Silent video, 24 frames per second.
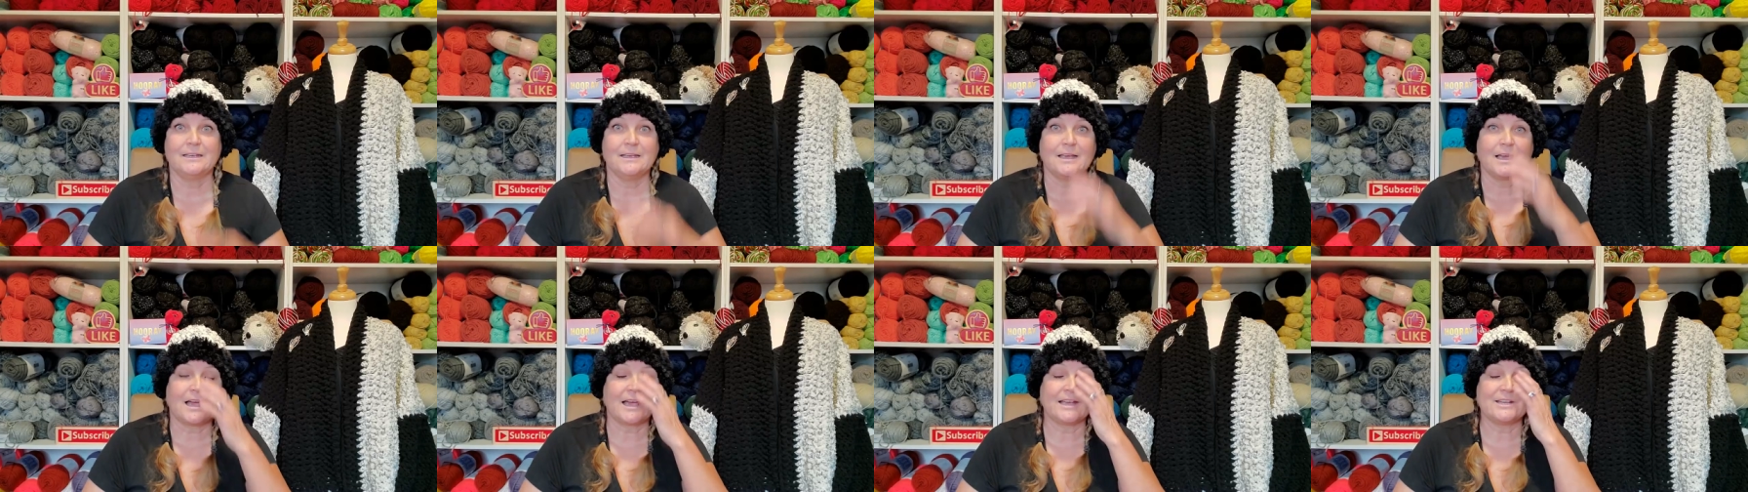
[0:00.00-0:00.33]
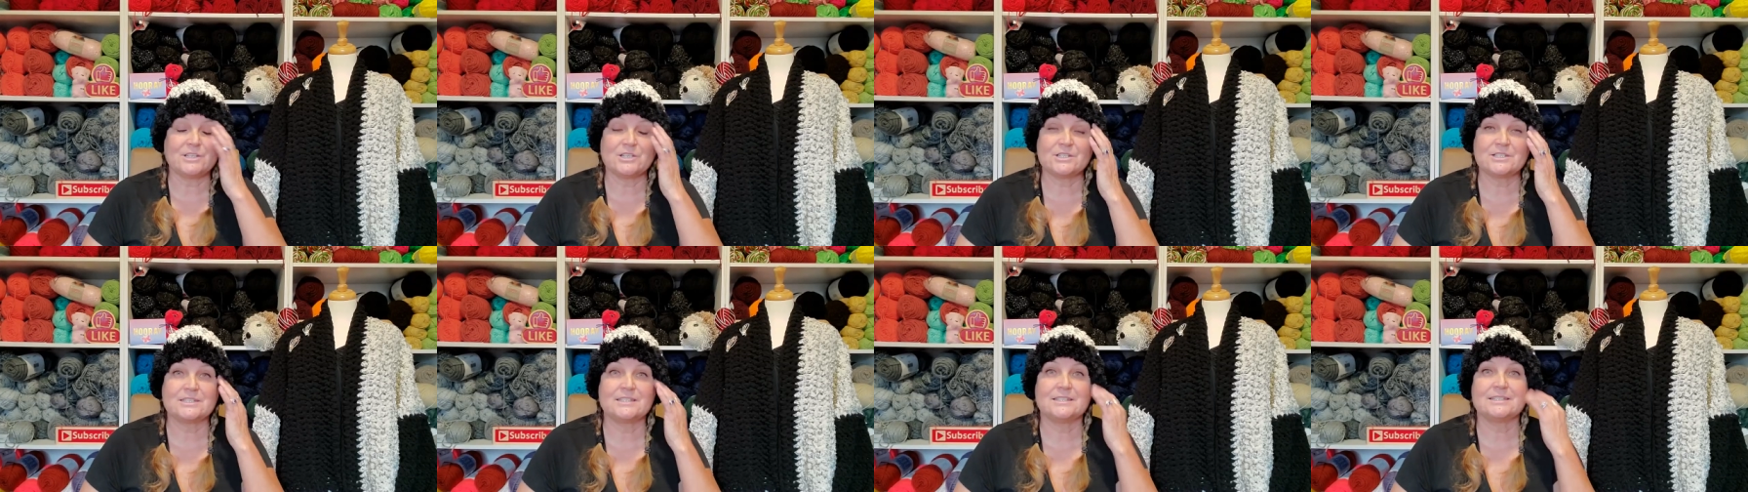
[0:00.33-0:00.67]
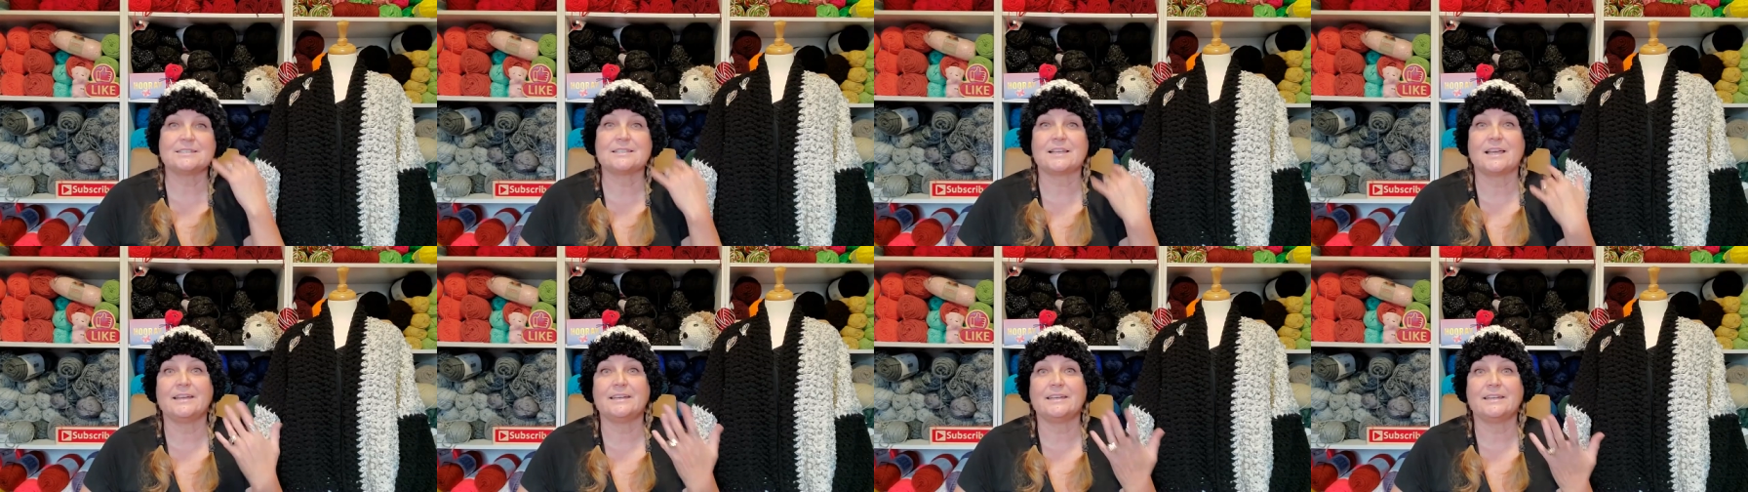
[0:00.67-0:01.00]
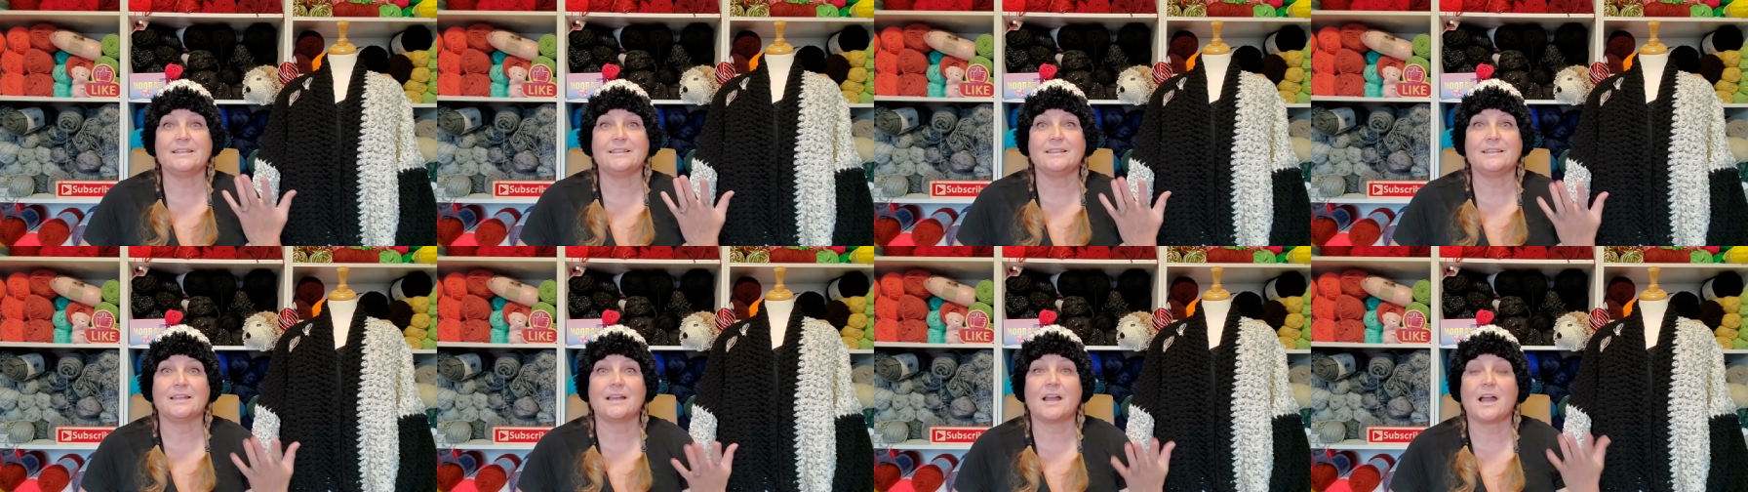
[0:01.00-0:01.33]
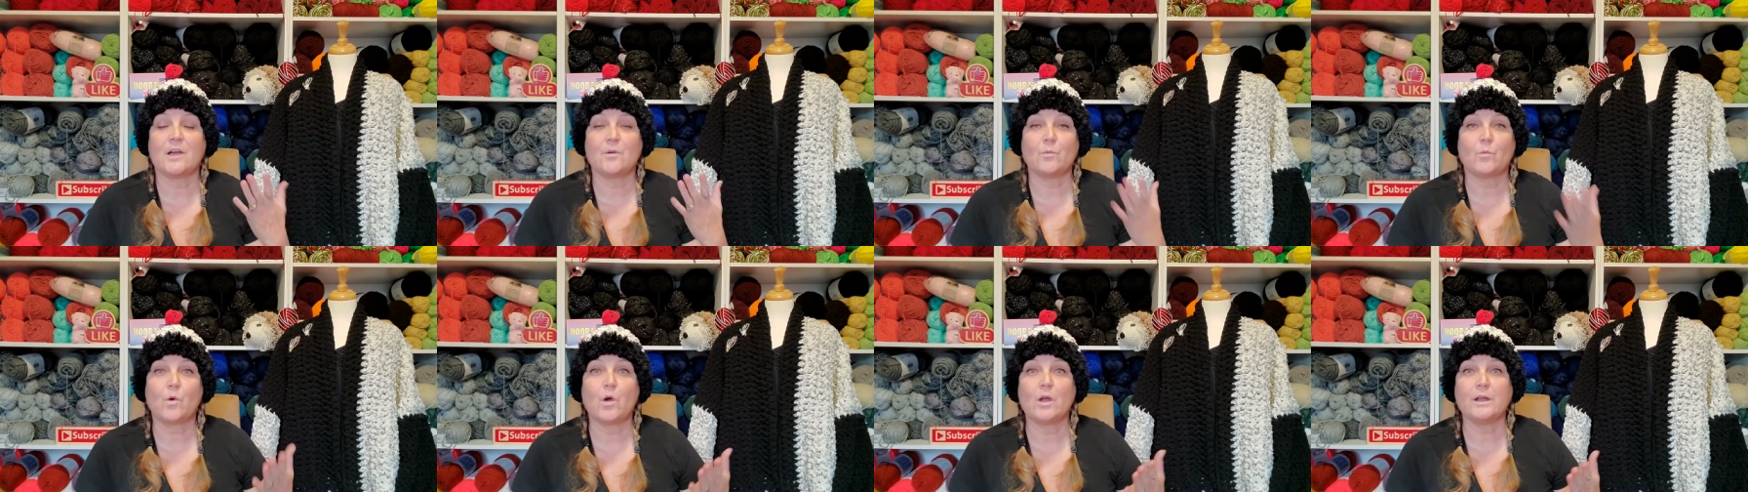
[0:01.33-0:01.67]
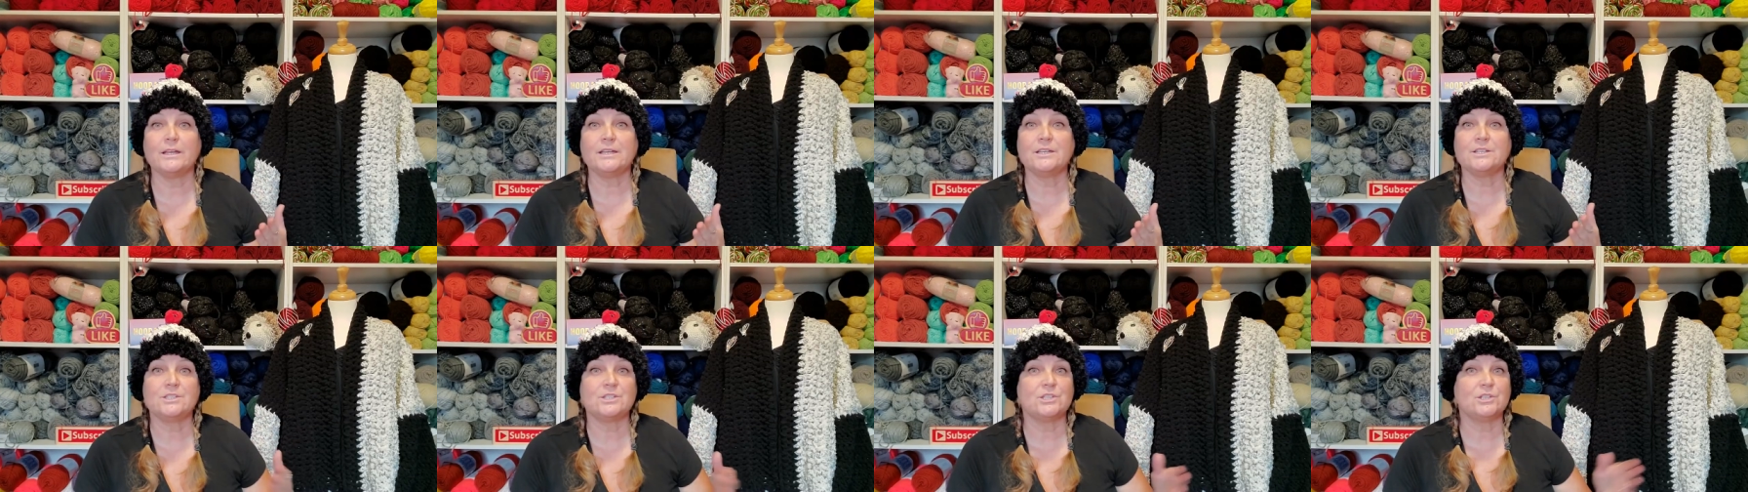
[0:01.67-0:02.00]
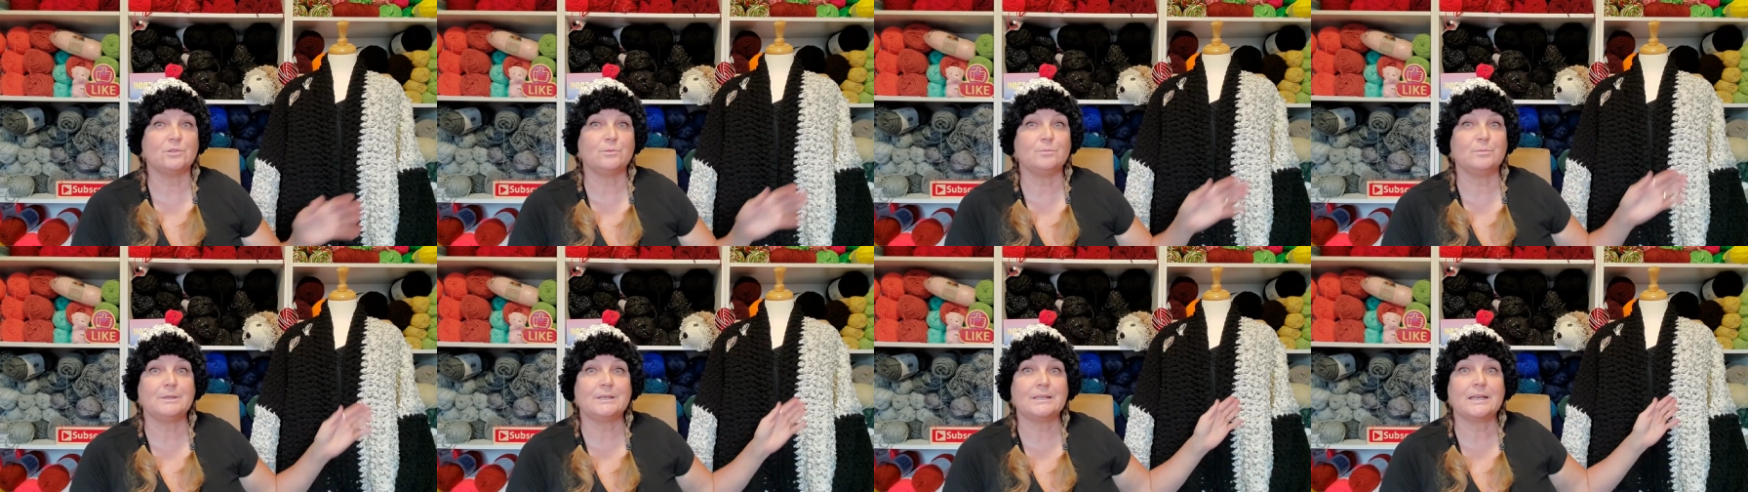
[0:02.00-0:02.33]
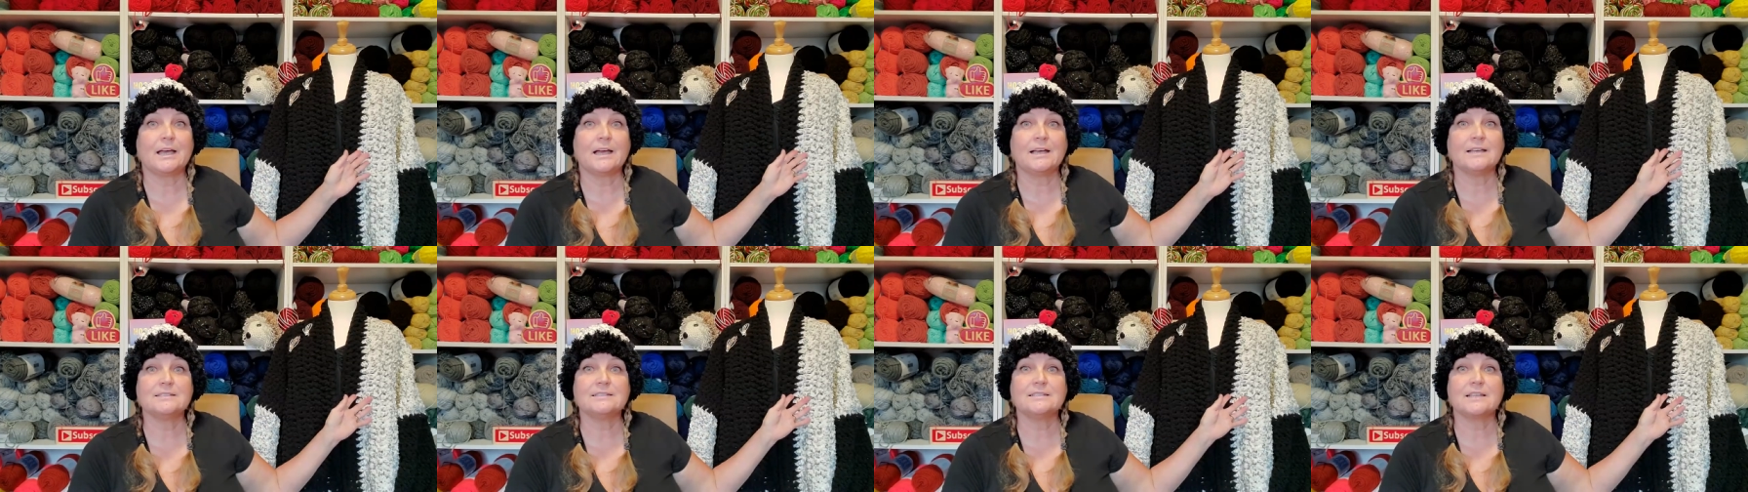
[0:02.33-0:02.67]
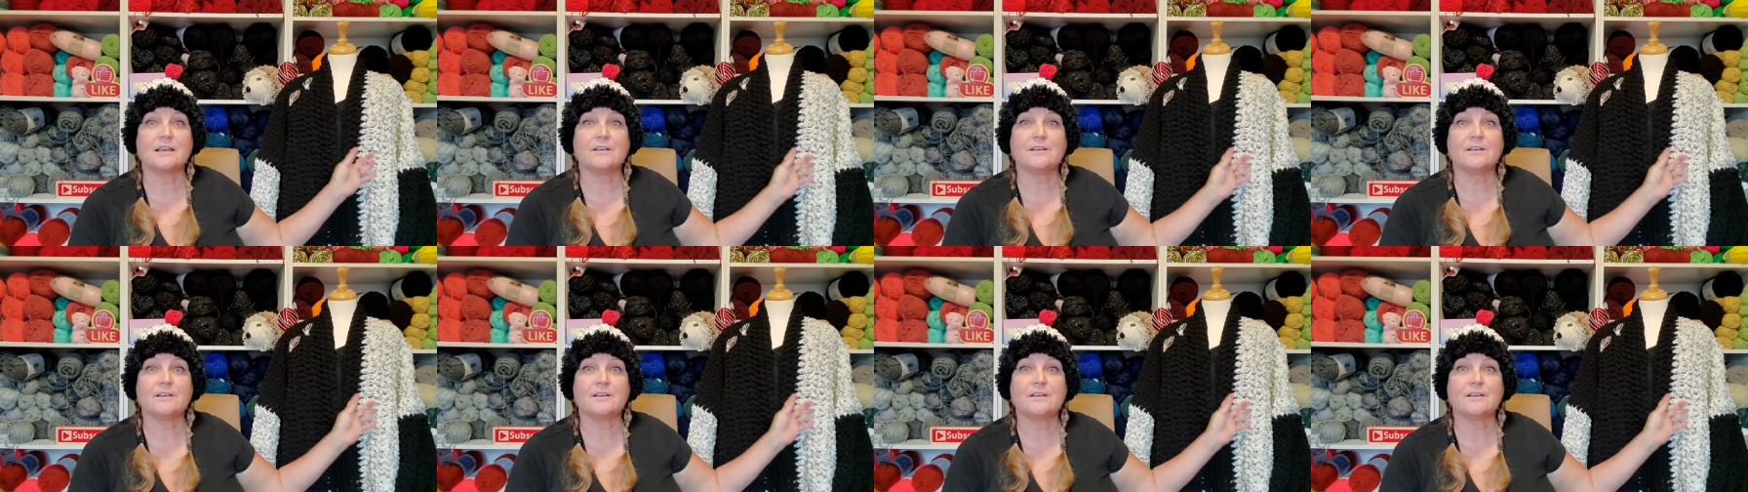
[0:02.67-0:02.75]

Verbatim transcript: I just decided that I wanted to because